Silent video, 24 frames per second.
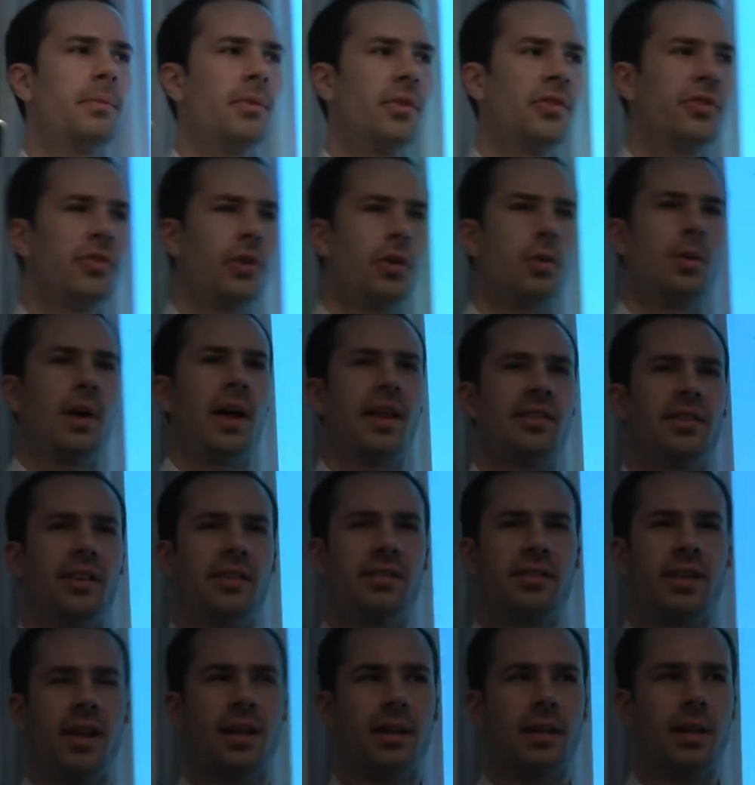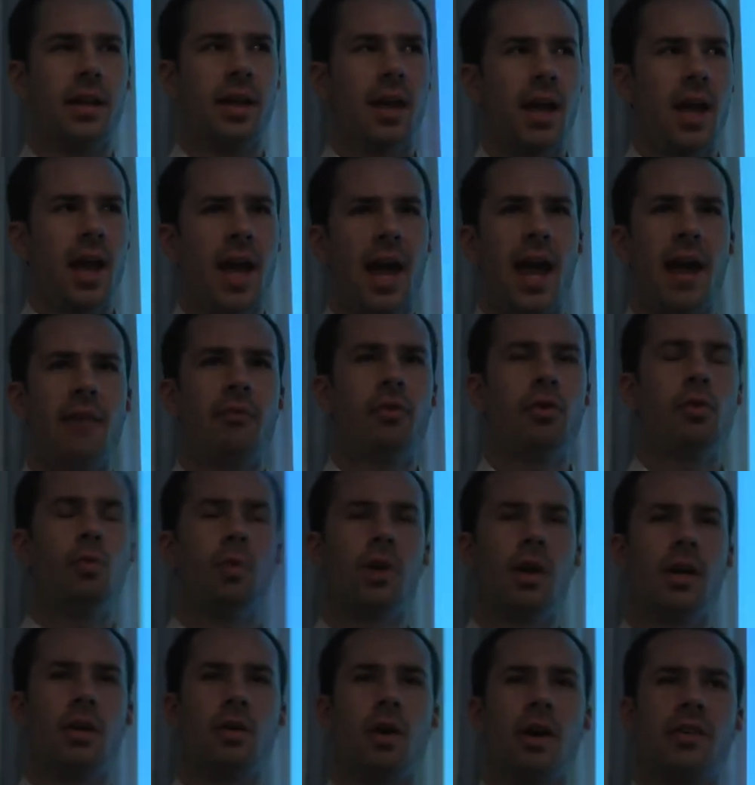So as I said,
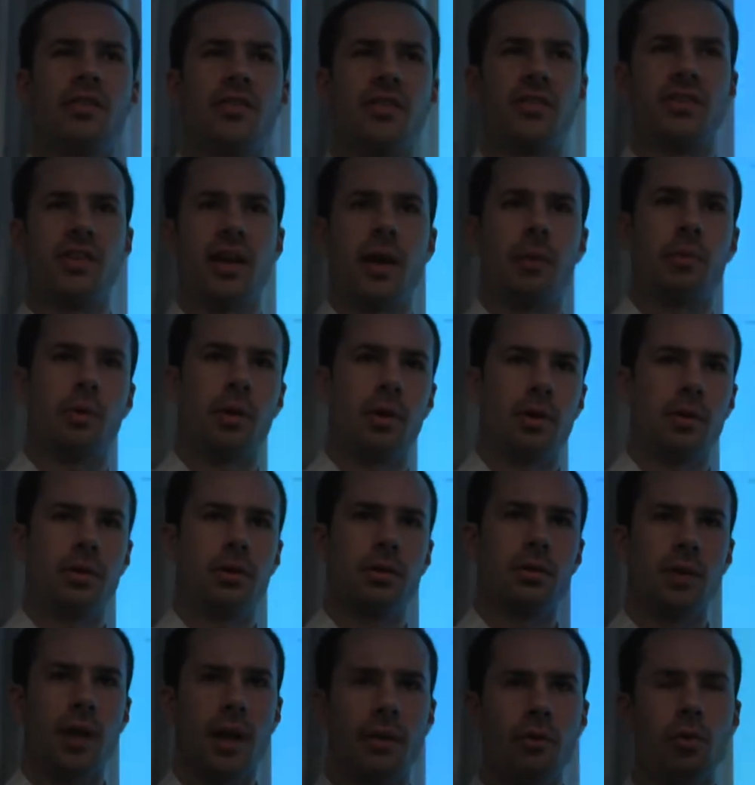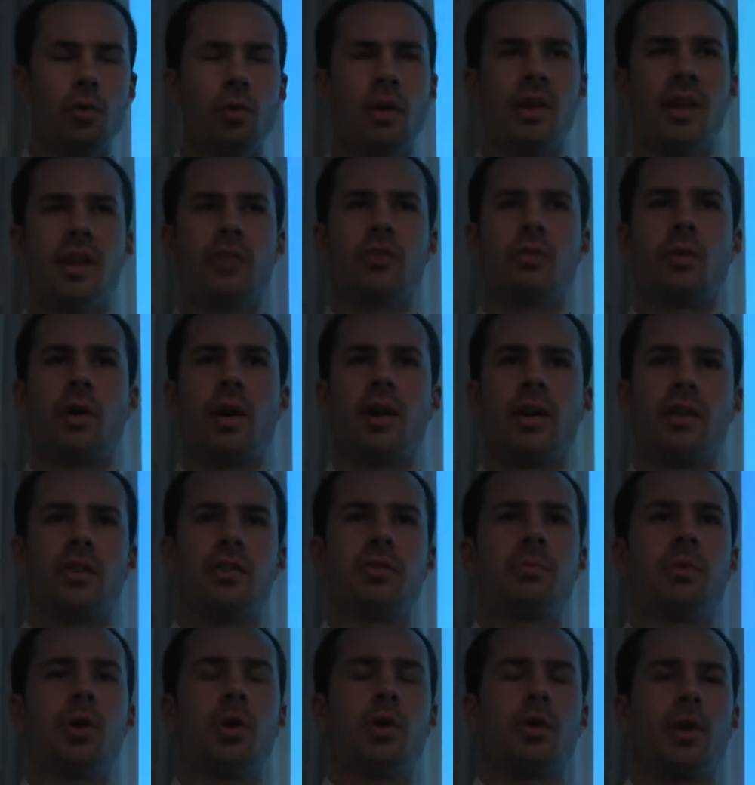everyone across this network, everyone that's running this
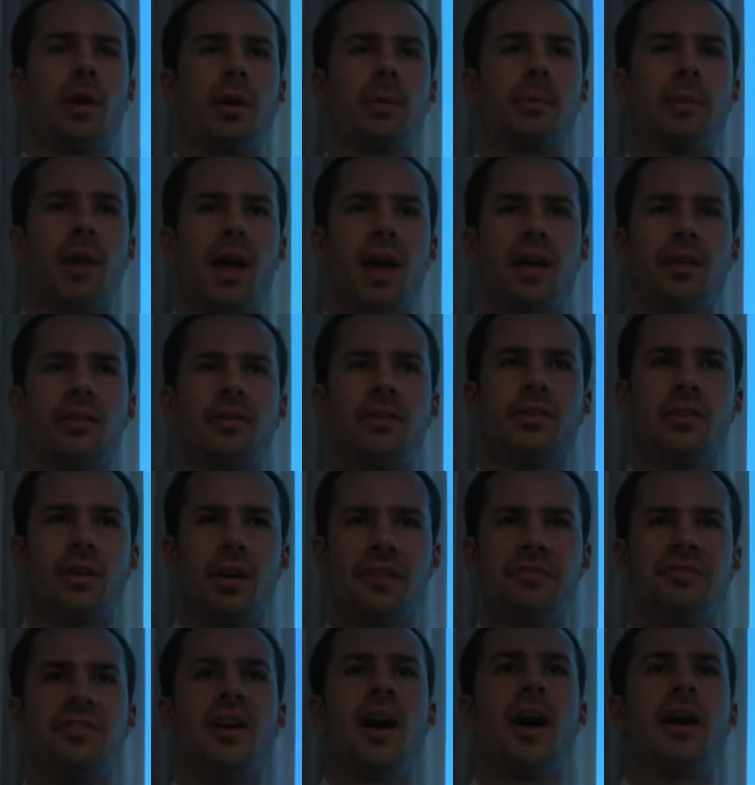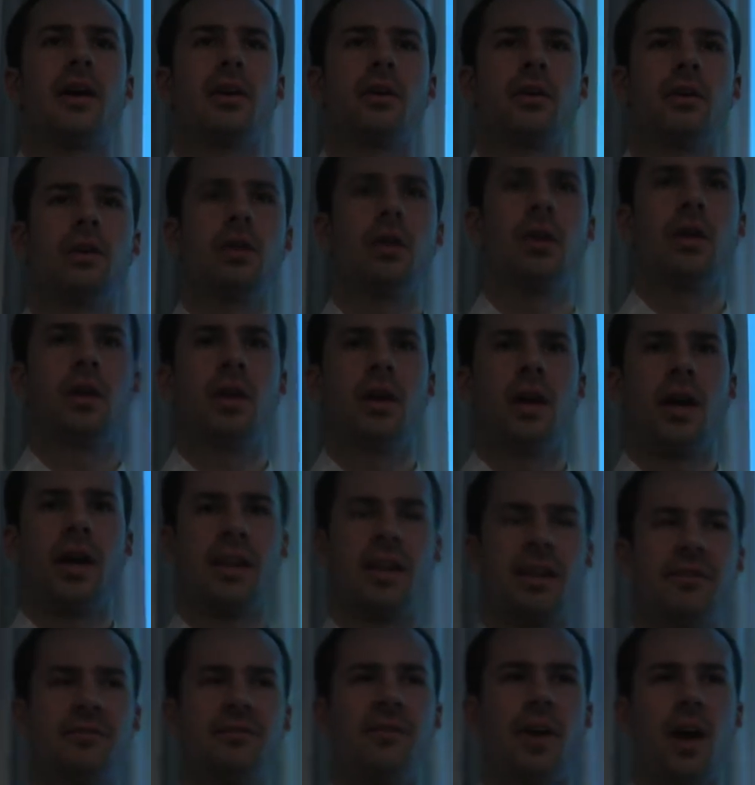program has a file. And
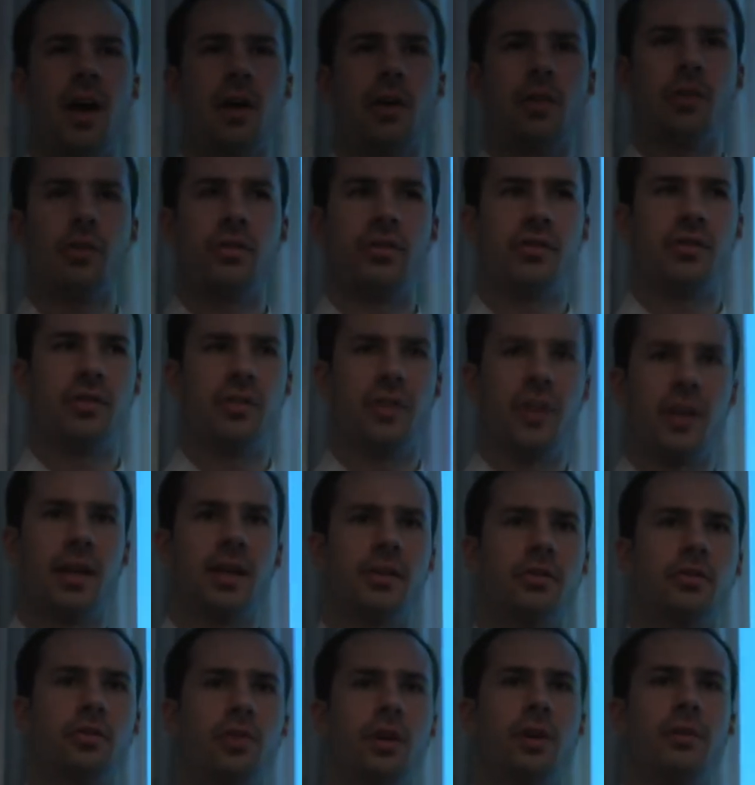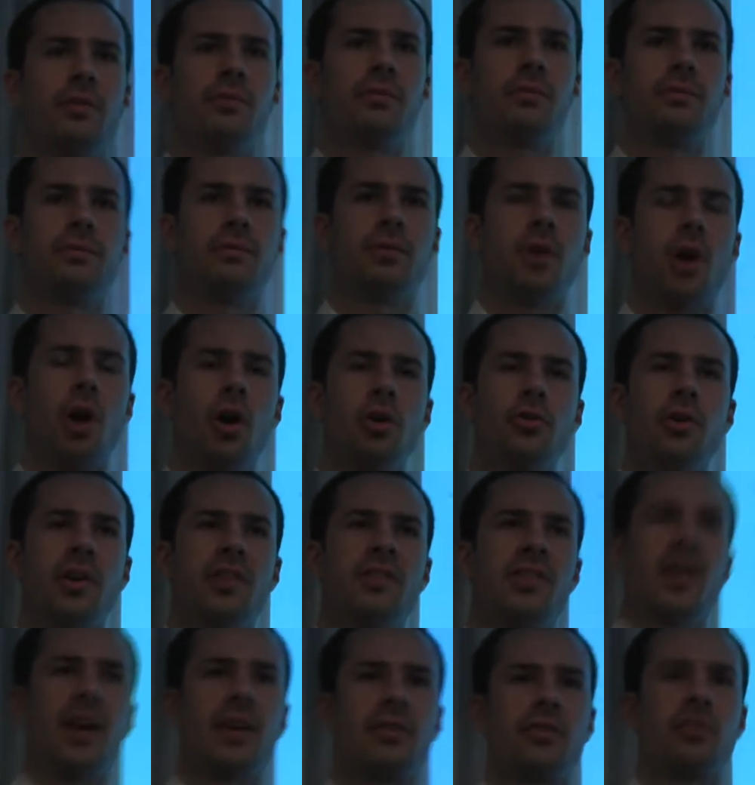that file is the history of all
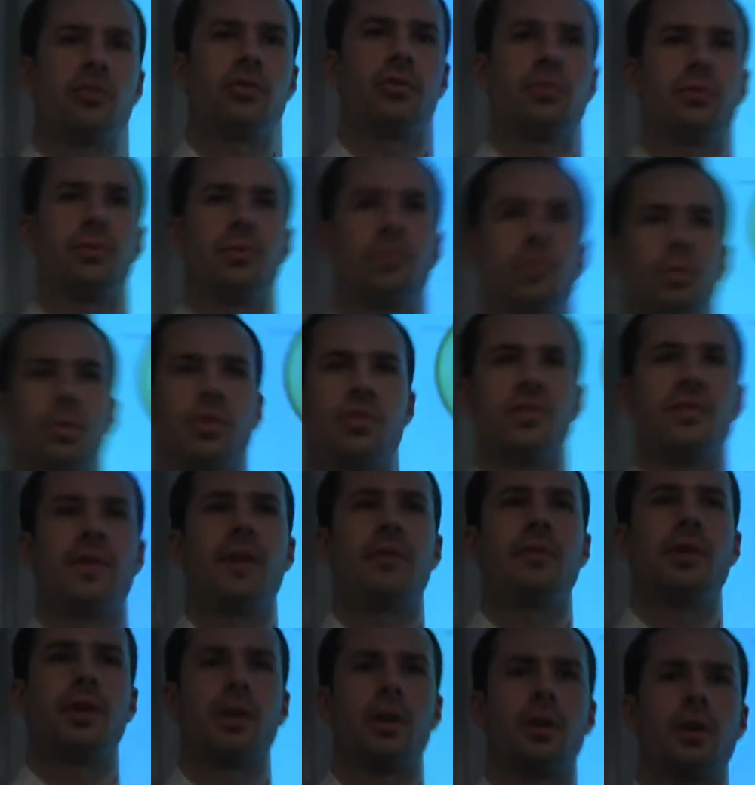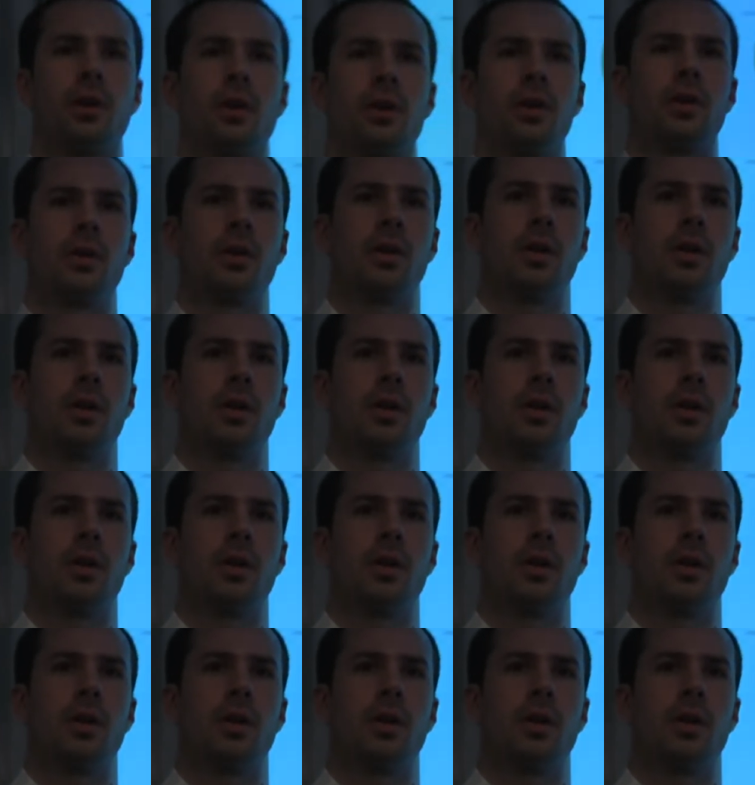transactions which have ever occurred.